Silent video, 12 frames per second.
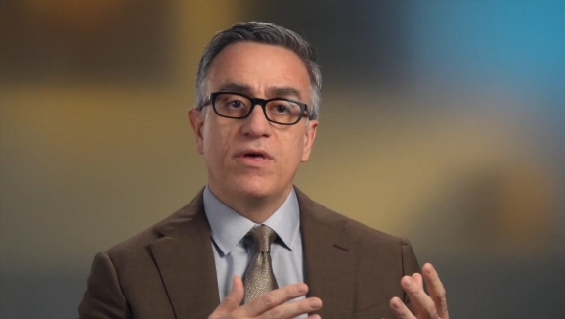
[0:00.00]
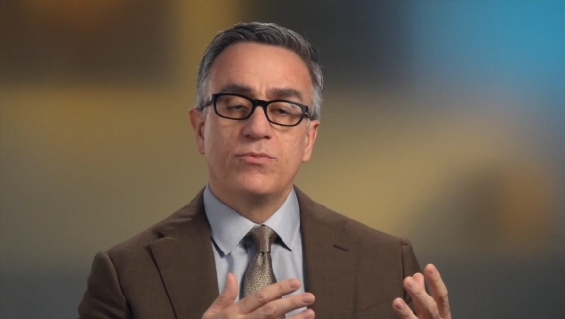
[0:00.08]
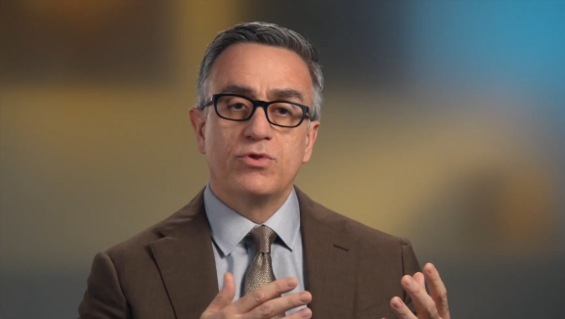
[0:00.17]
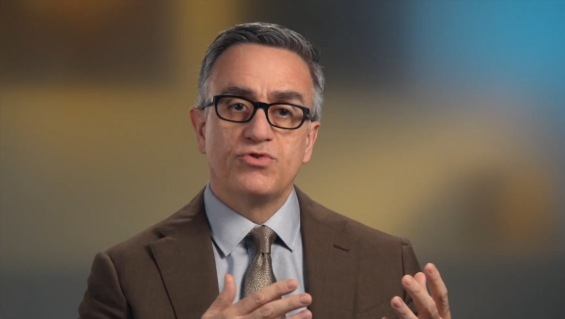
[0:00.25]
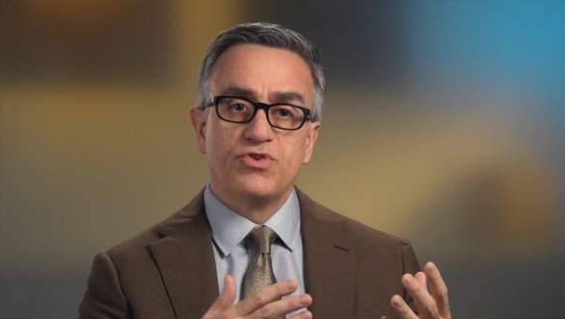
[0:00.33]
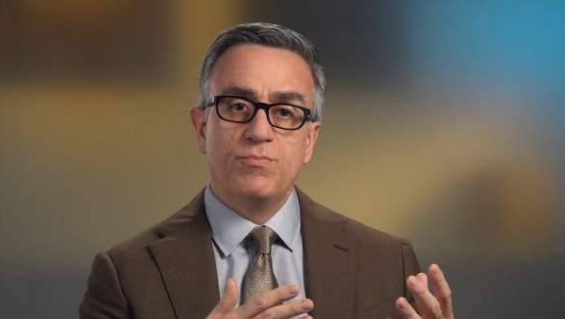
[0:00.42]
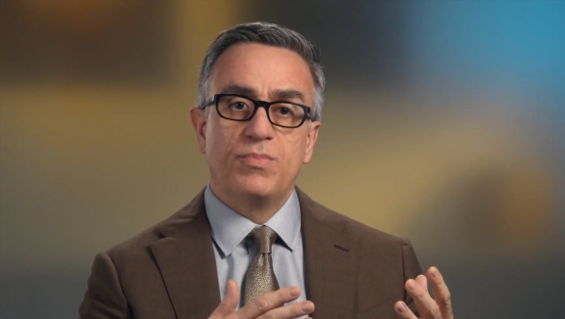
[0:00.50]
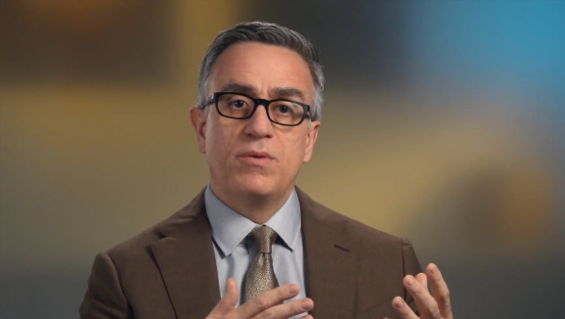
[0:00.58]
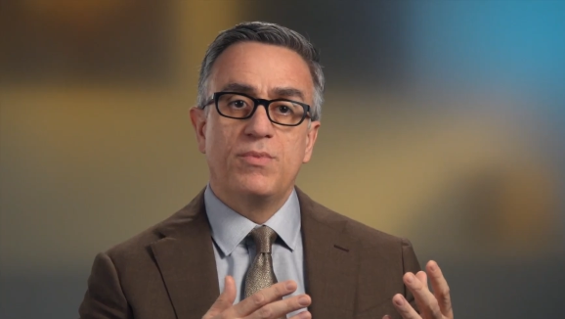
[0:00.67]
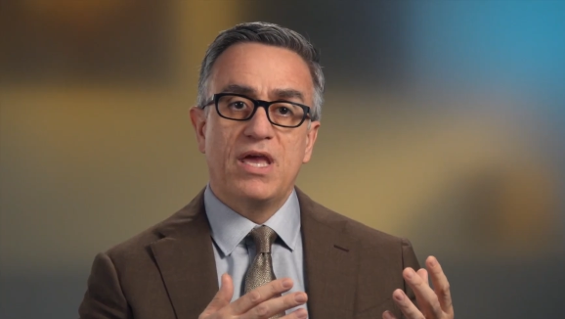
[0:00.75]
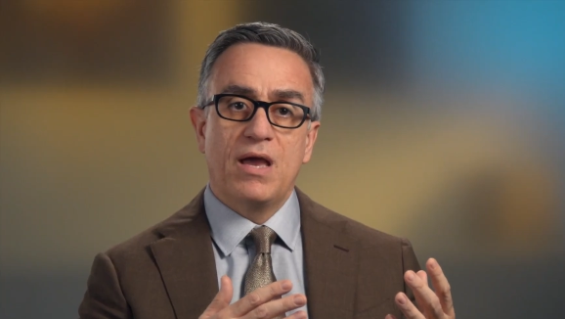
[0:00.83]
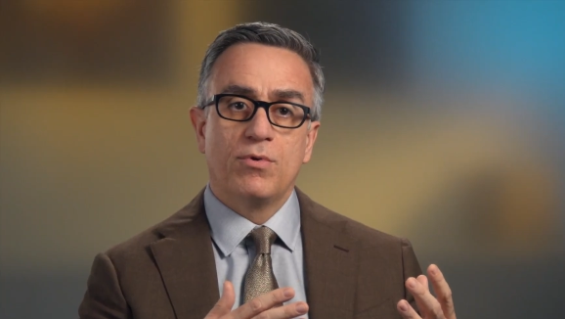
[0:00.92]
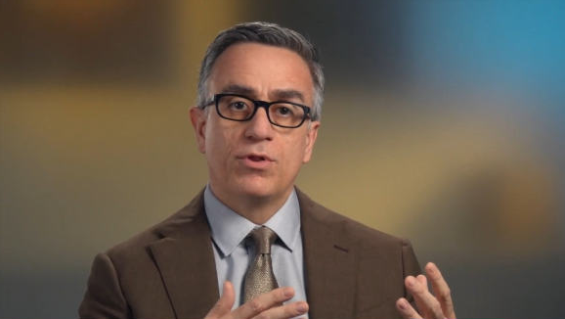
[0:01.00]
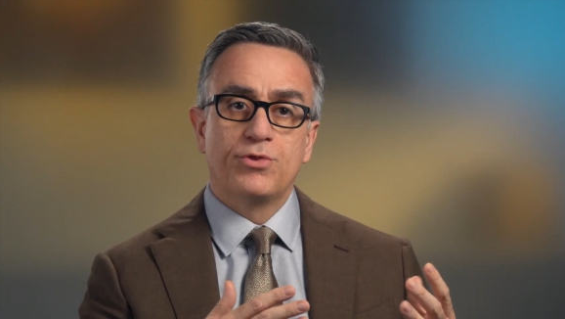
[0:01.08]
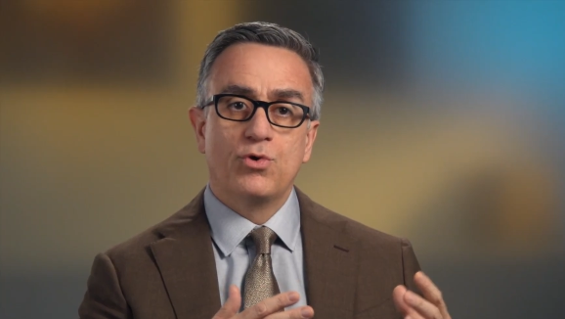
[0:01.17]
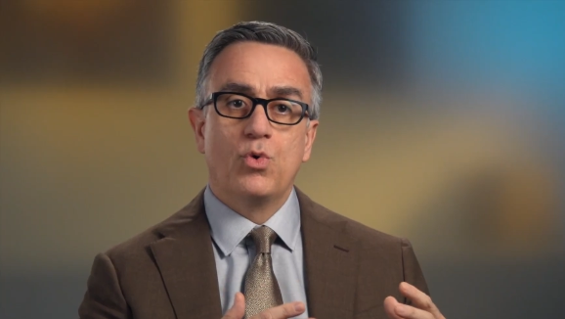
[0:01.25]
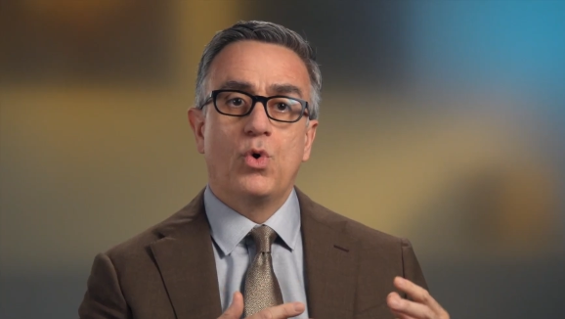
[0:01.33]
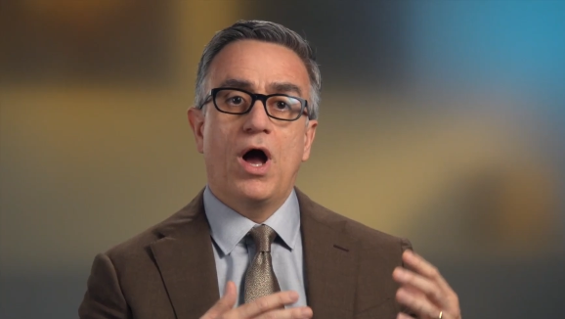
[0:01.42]
them to simply be able
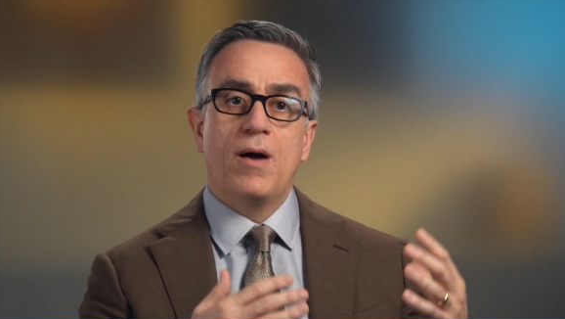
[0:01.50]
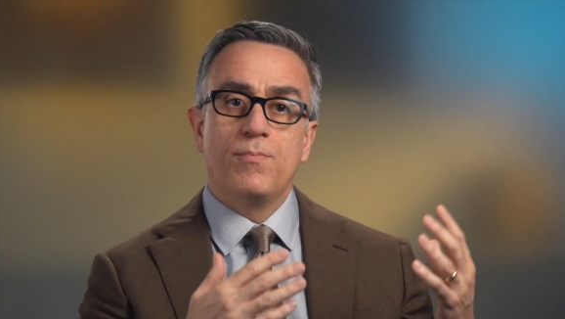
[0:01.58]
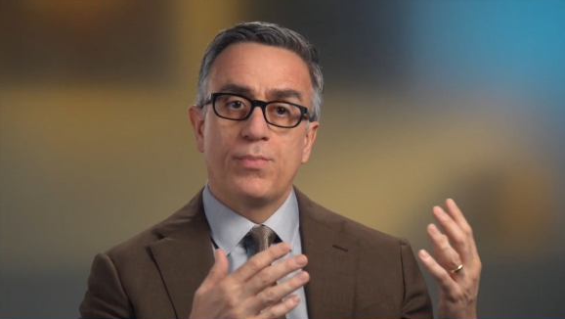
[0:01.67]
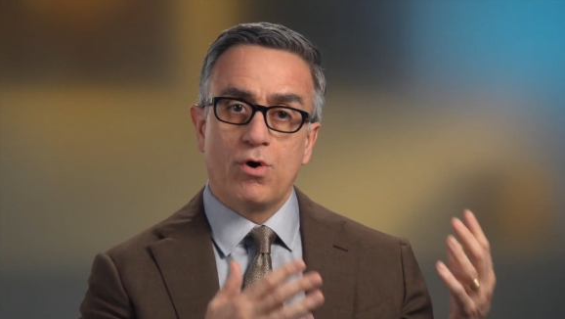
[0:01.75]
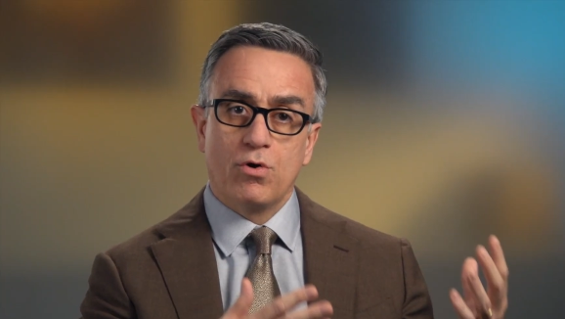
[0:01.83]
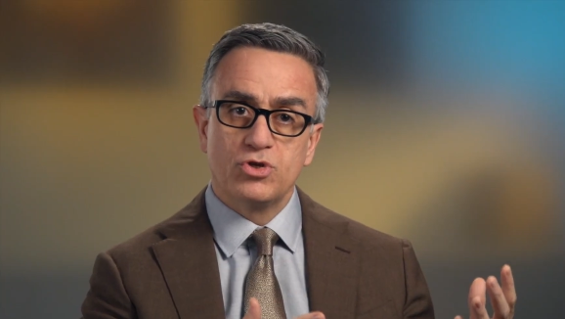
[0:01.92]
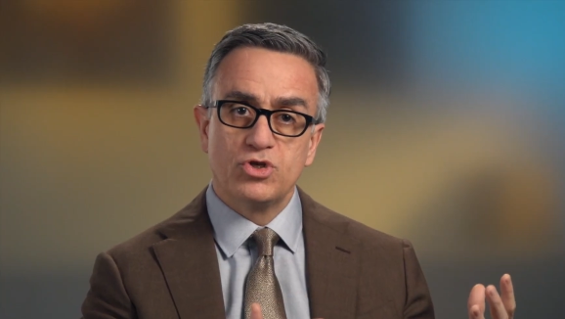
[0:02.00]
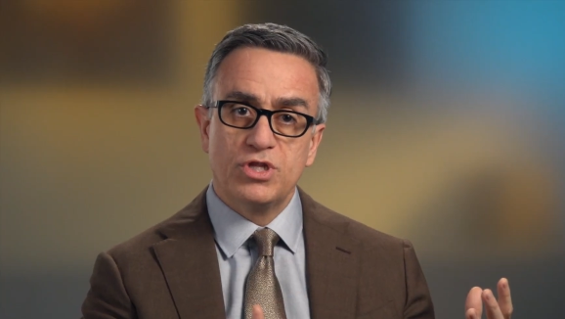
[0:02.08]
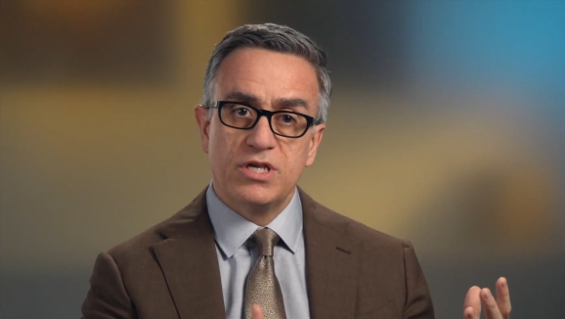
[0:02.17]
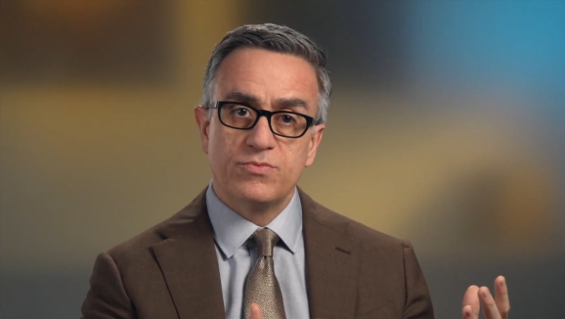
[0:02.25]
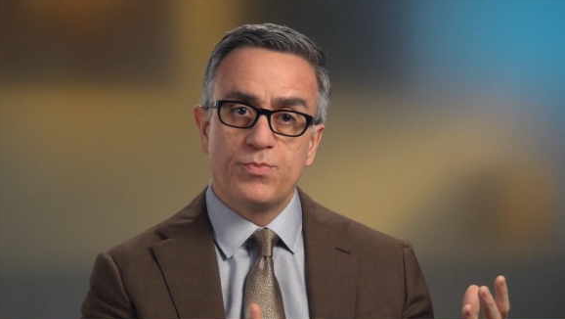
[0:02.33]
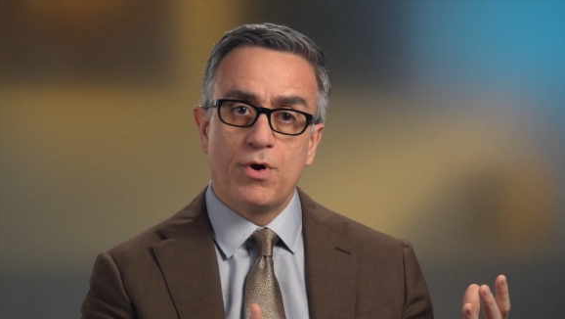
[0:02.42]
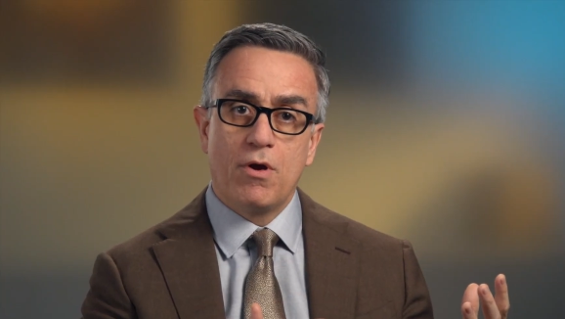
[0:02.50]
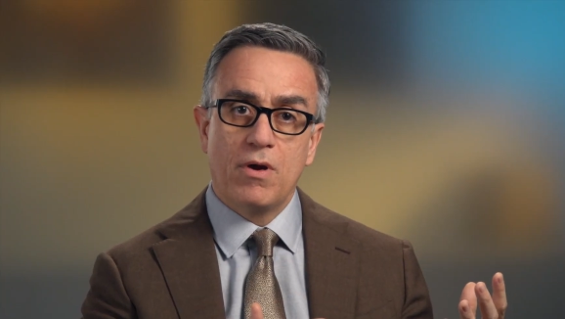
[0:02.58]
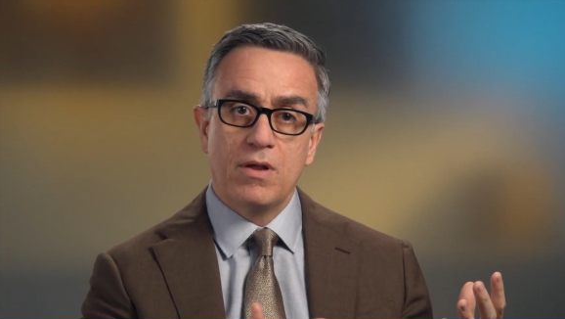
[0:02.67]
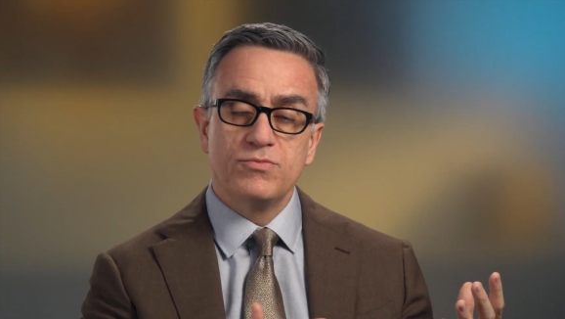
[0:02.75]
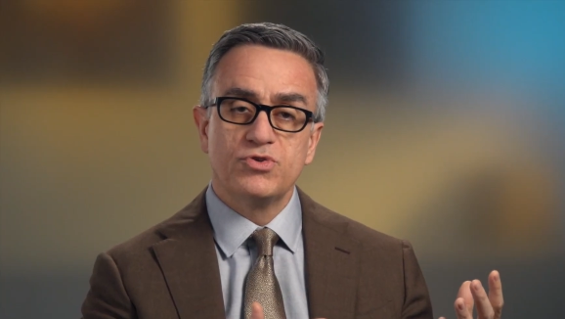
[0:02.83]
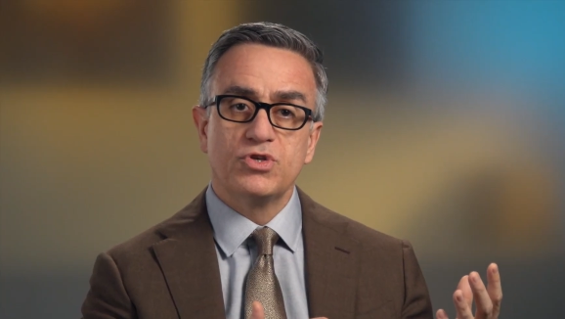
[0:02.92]
to approach these
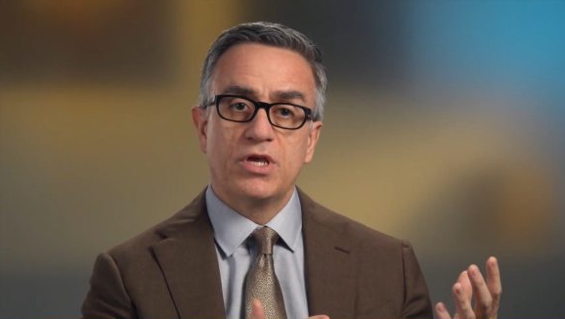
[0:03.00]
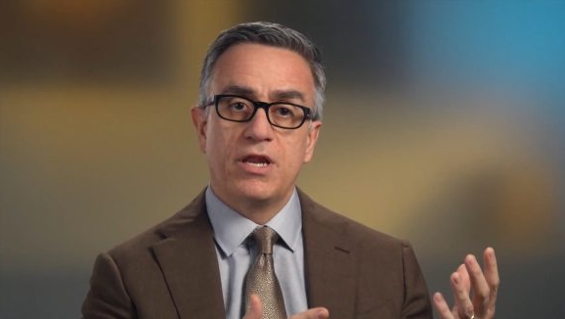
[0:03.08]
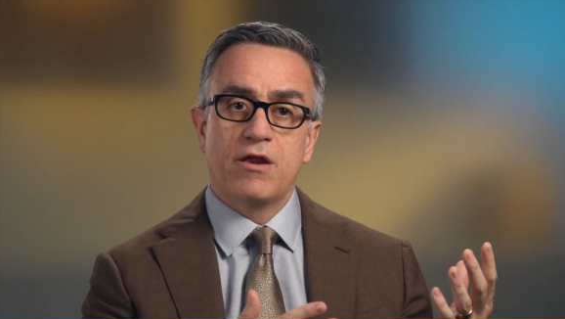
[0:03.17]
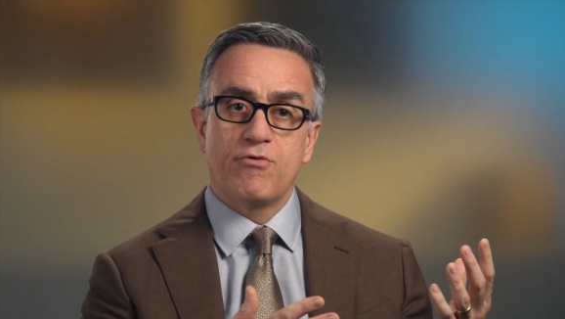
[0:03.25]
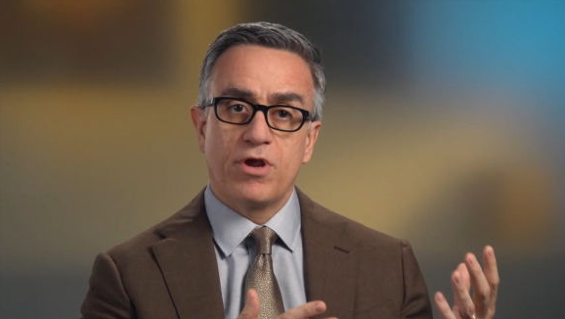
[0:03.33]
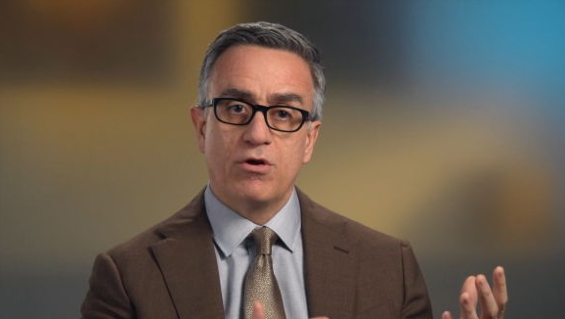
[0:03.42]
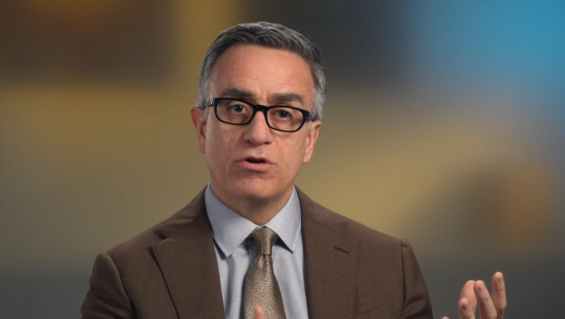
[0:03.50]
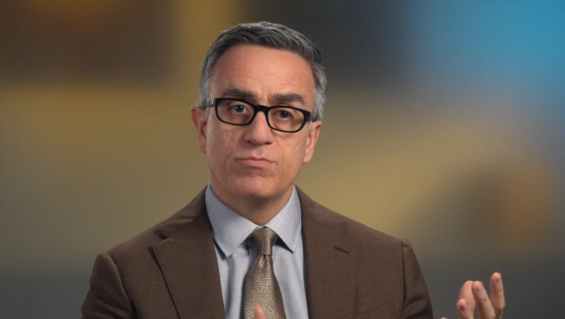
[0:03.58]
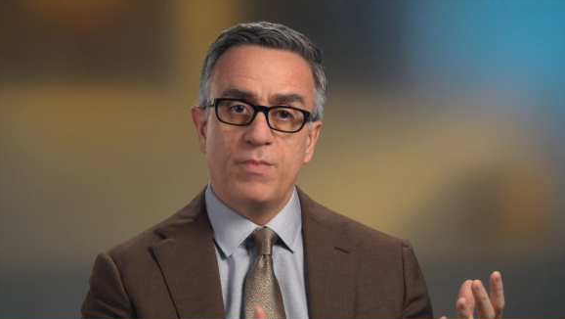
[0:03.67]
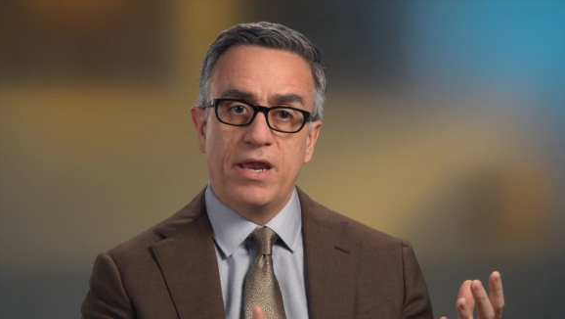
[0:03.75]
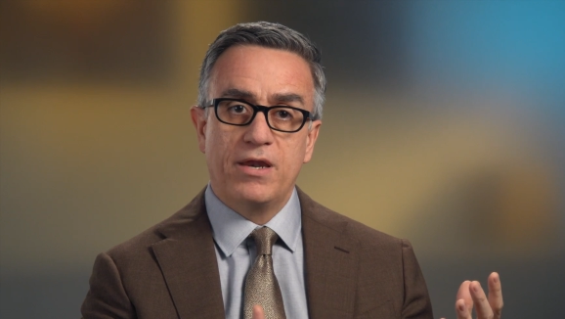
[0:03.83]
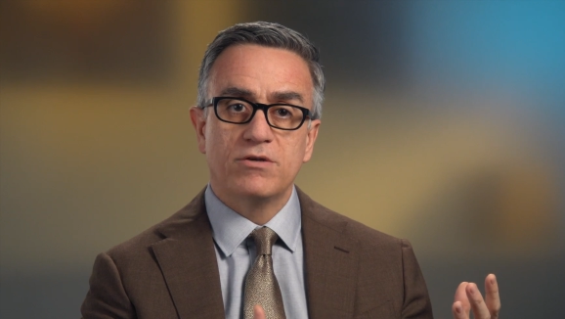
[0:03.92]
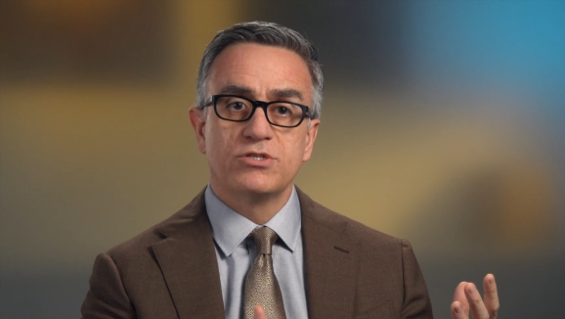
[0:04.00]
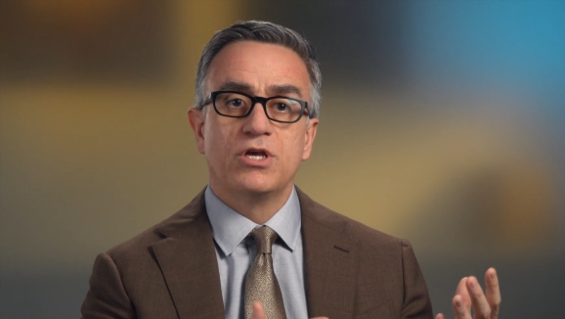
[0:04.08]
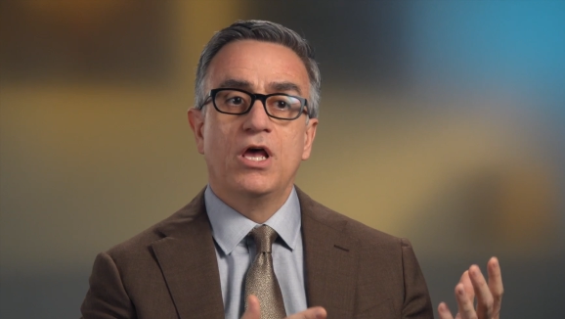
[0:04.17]
problems in a rigorous manner,